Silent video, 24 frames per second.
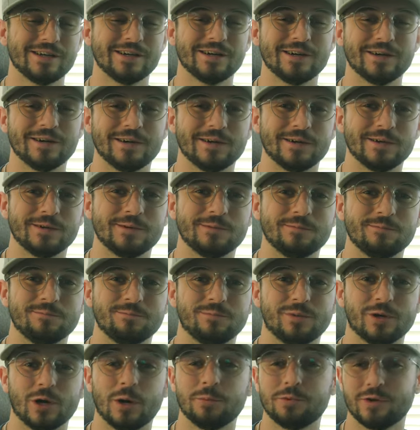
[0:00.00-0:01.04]
Um,
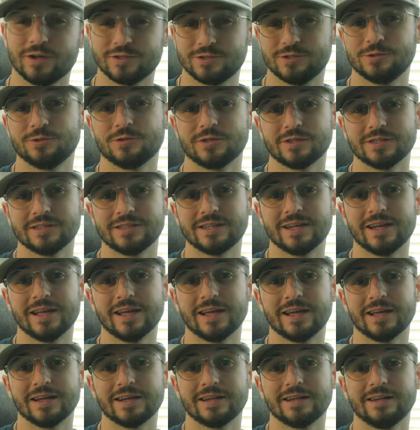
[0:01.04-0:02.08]
but hope you guys are doing good
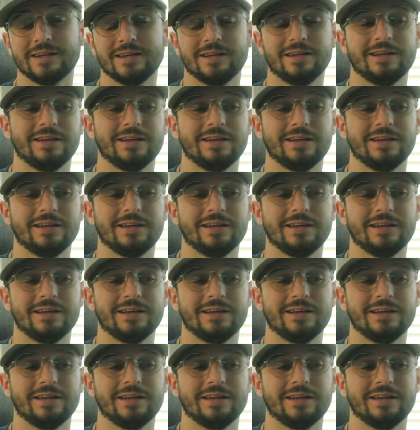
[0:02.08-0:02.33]
today.